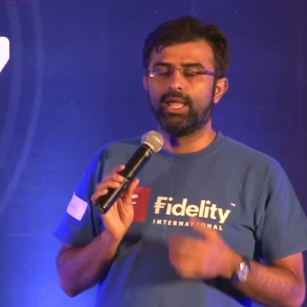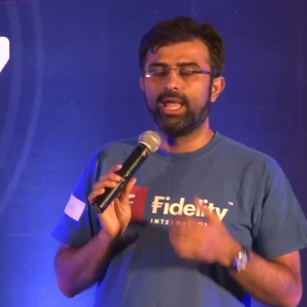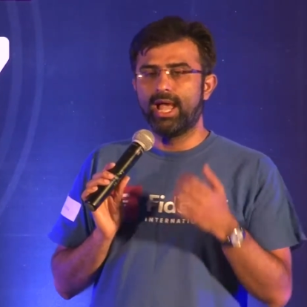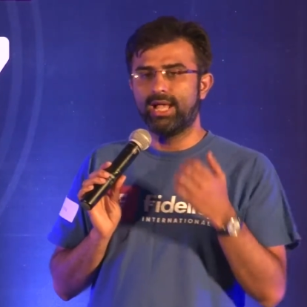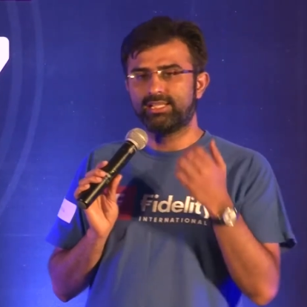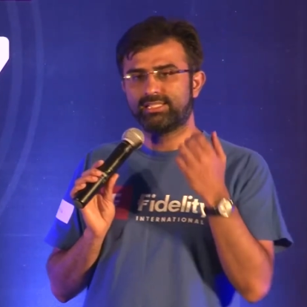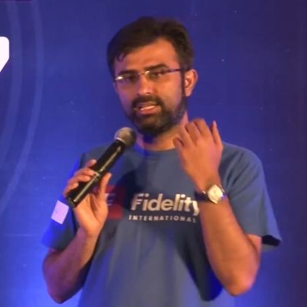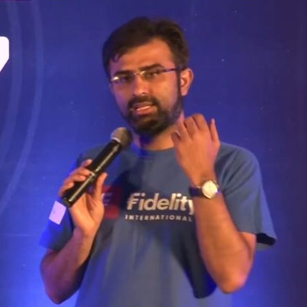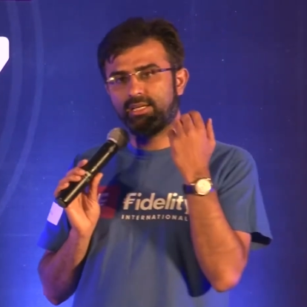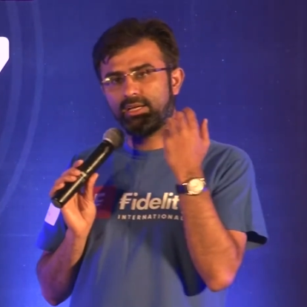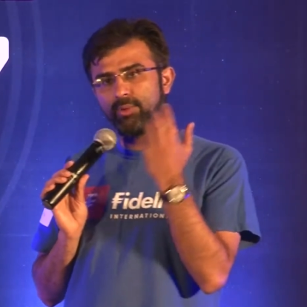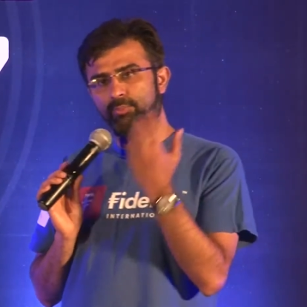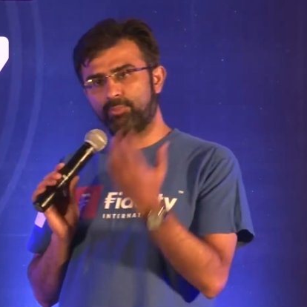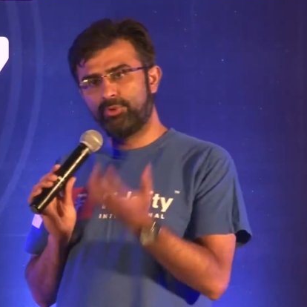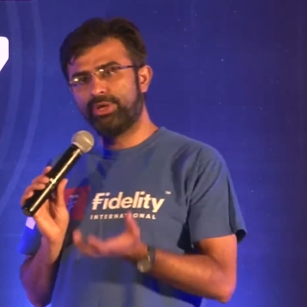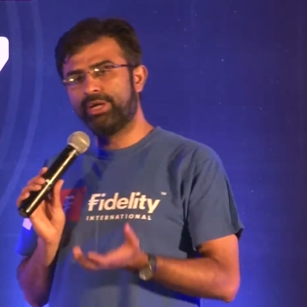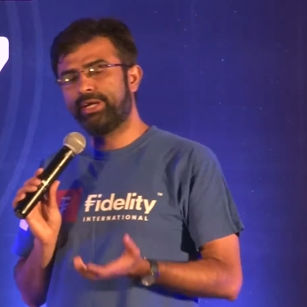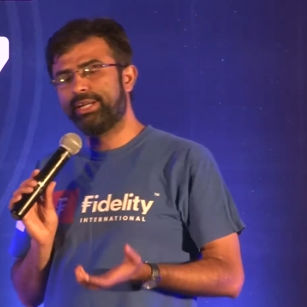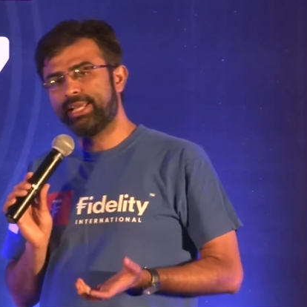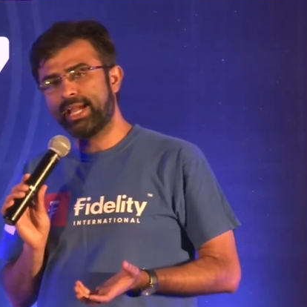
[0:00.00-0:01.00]
As a
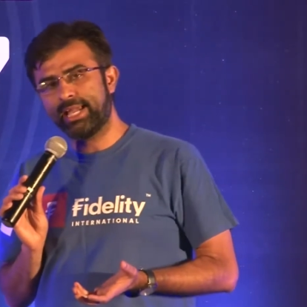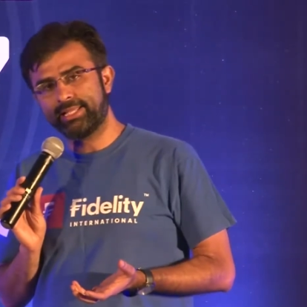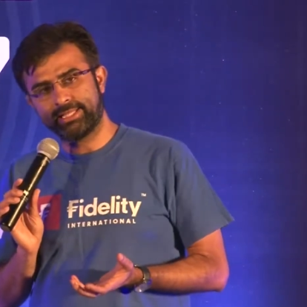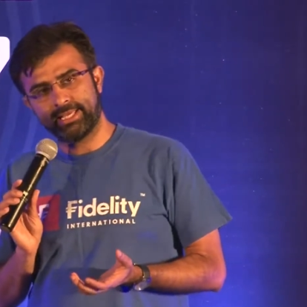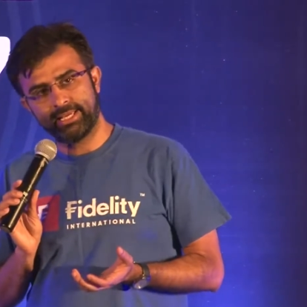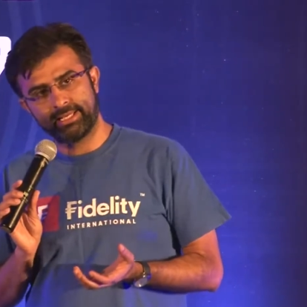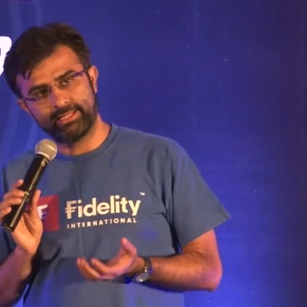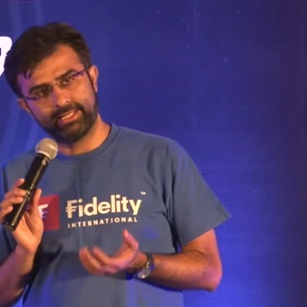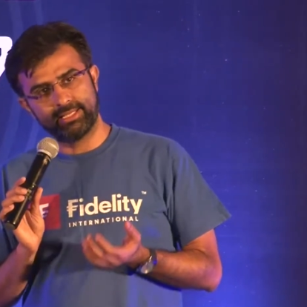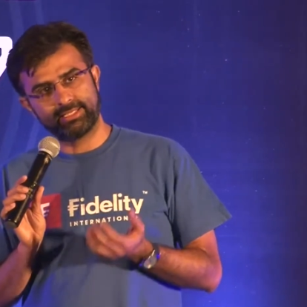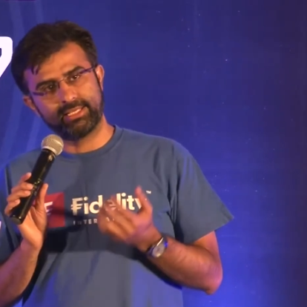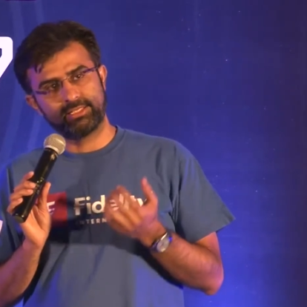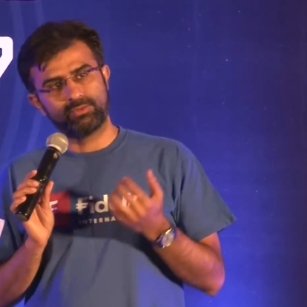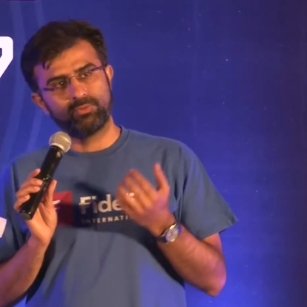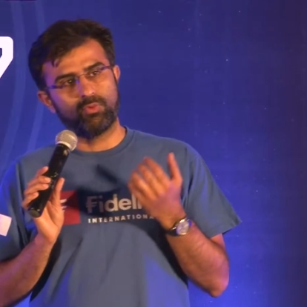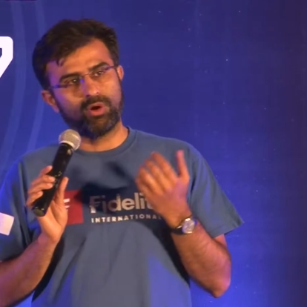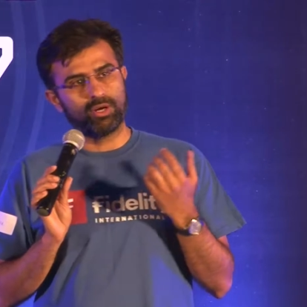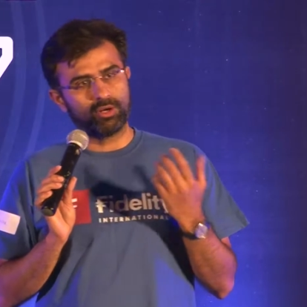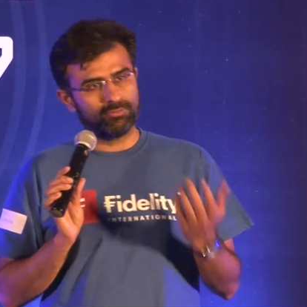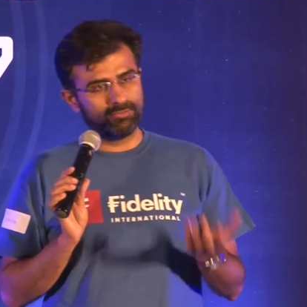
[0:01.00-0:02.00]
community, I think this is
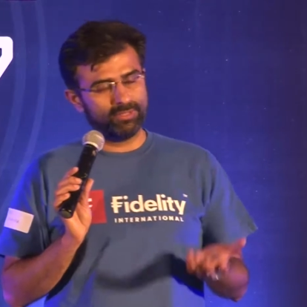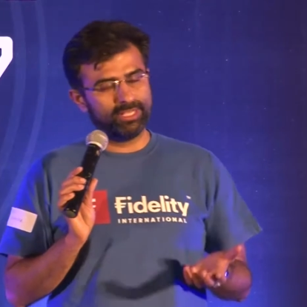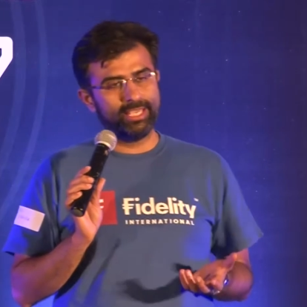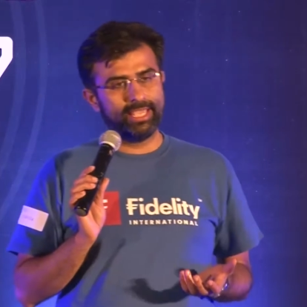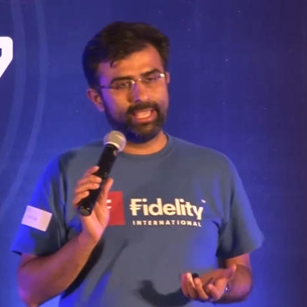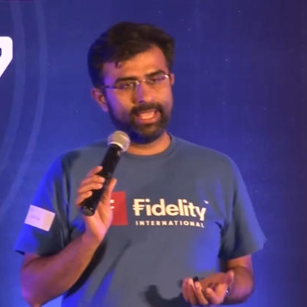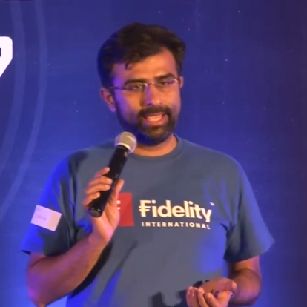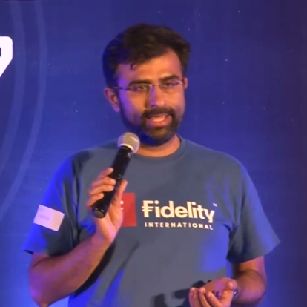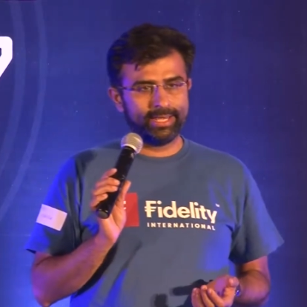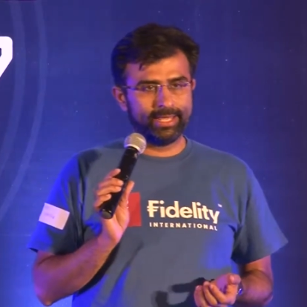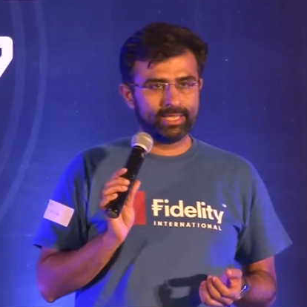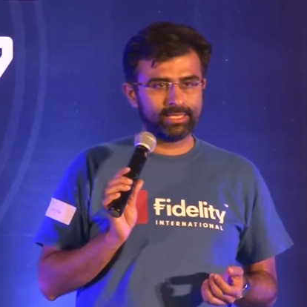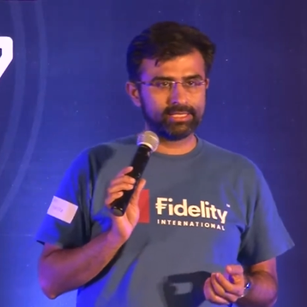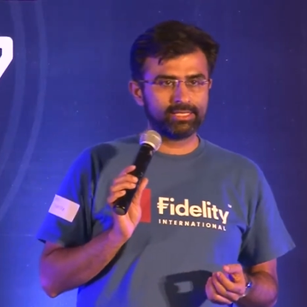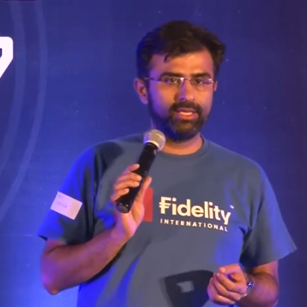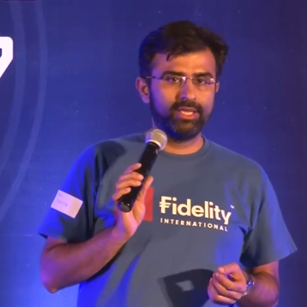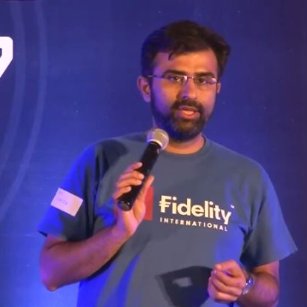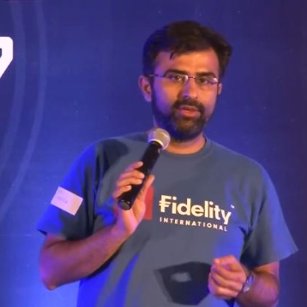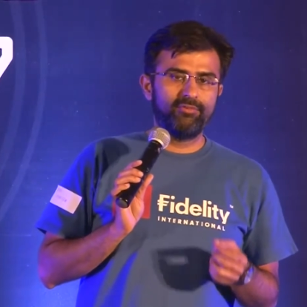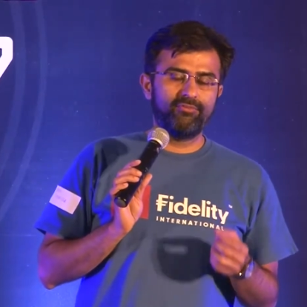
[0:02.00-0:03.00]
one of the areas
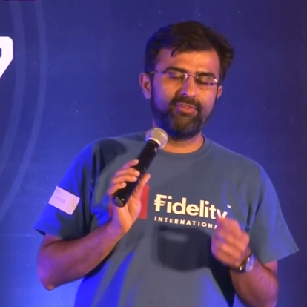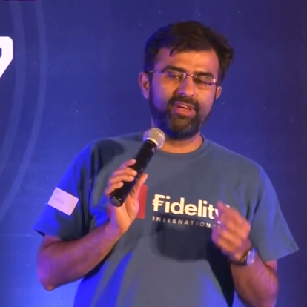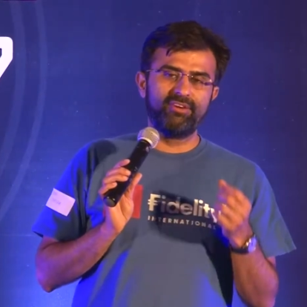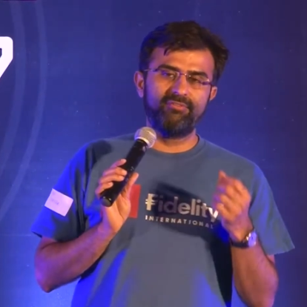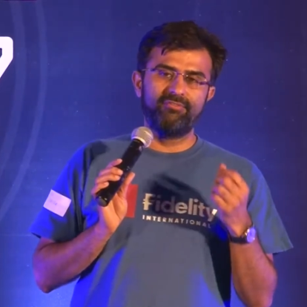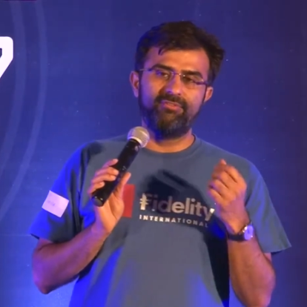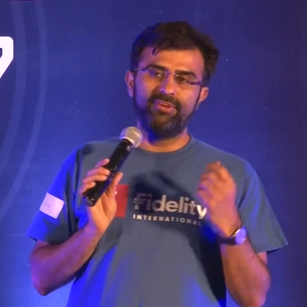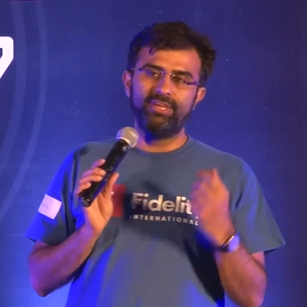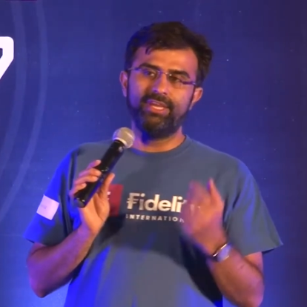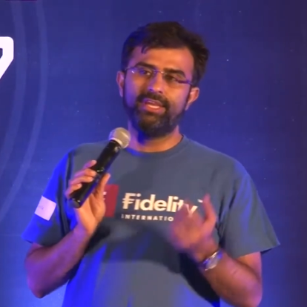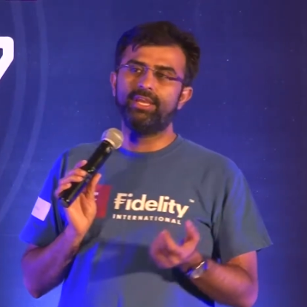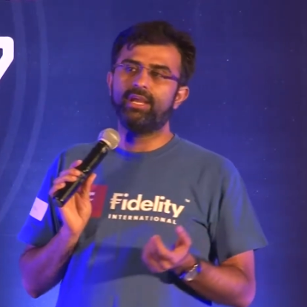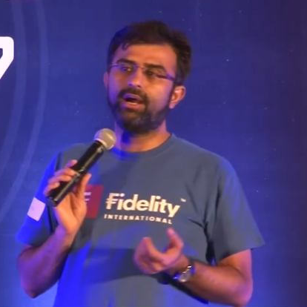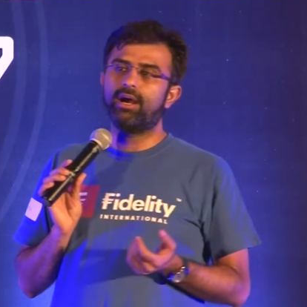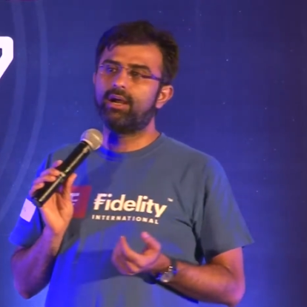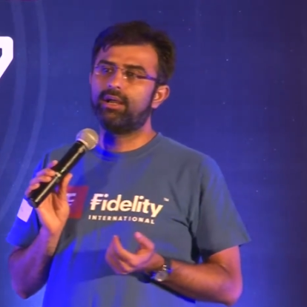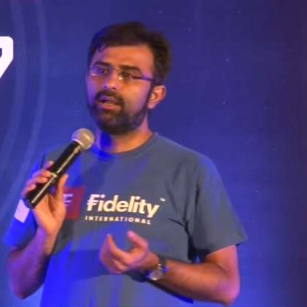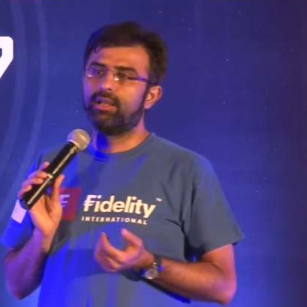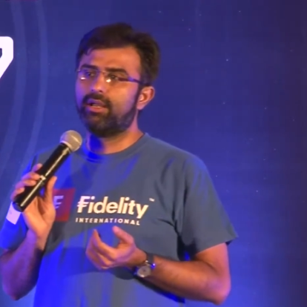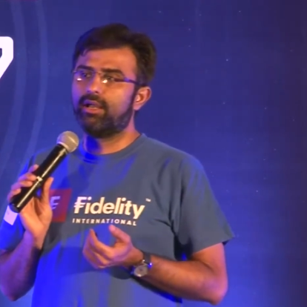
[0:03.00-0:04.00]
where we
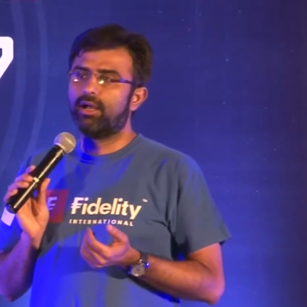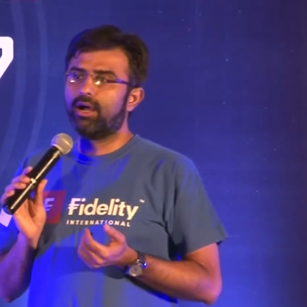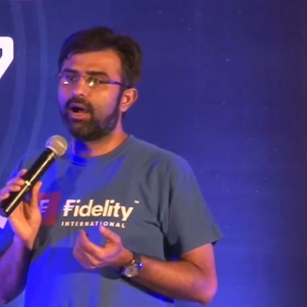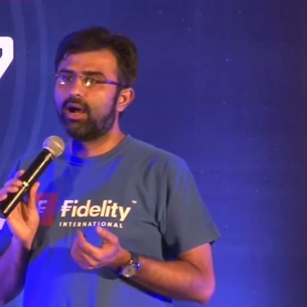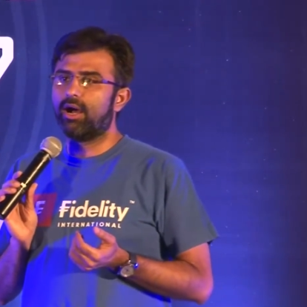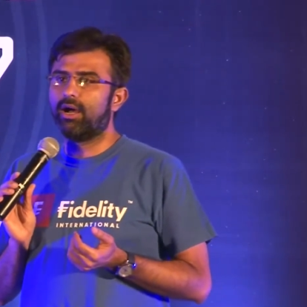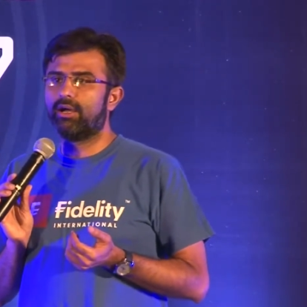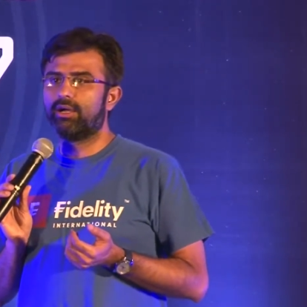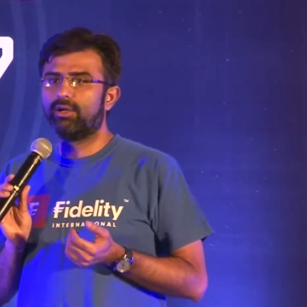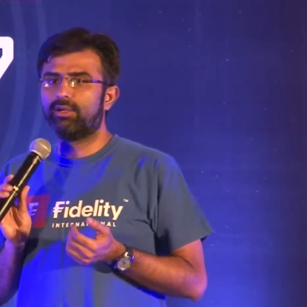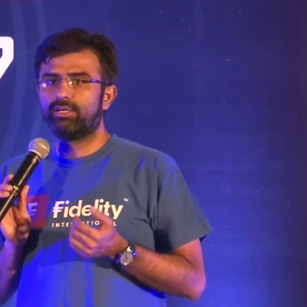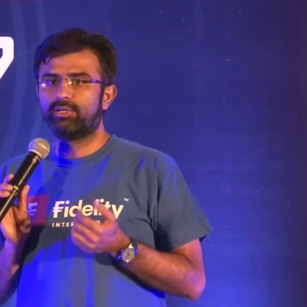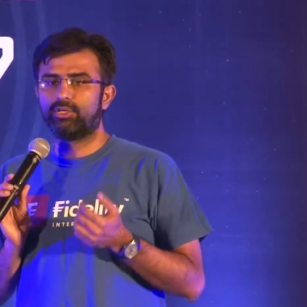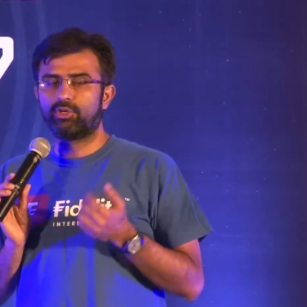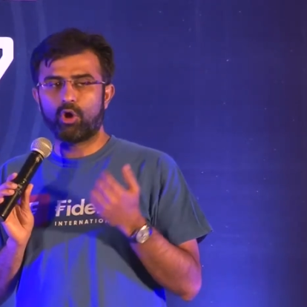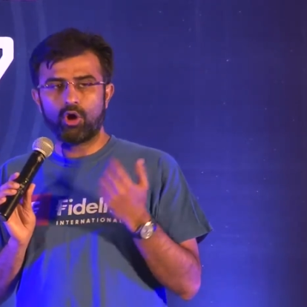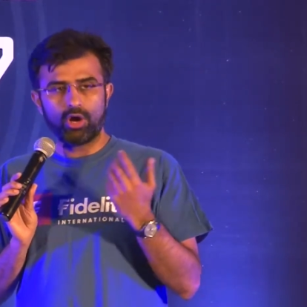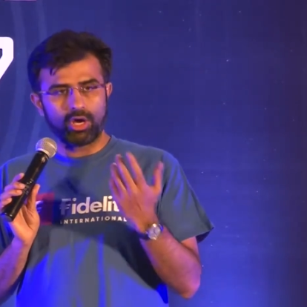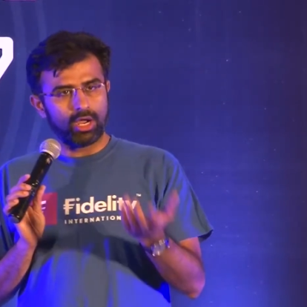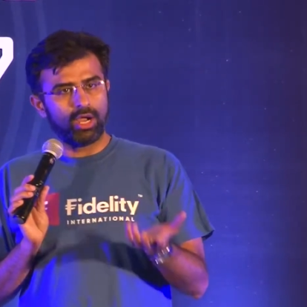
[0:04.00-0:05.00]

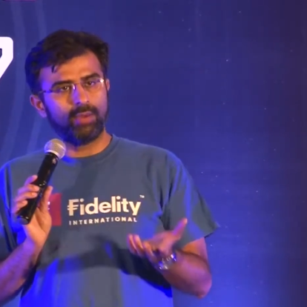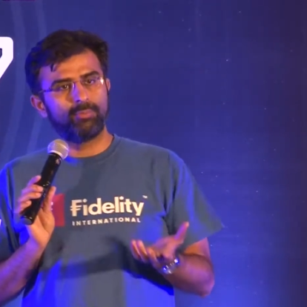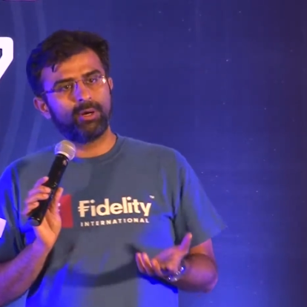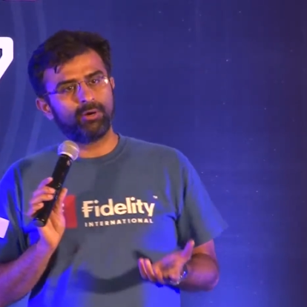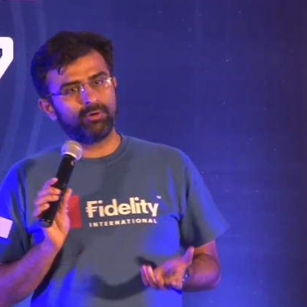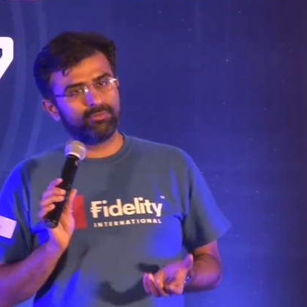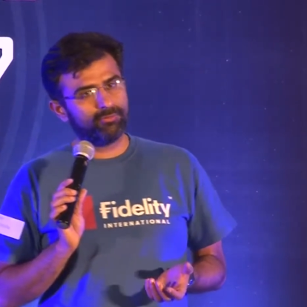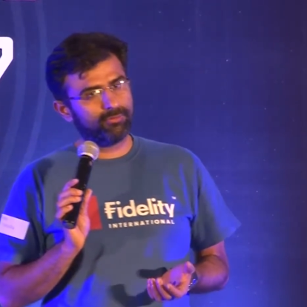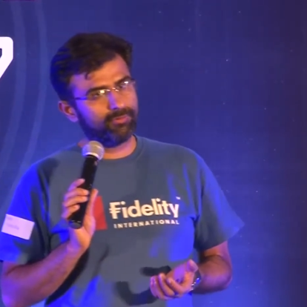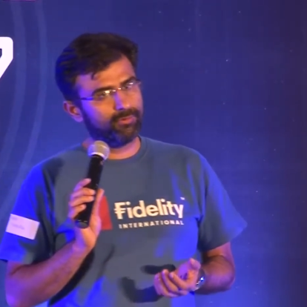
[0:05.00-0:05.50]
talk about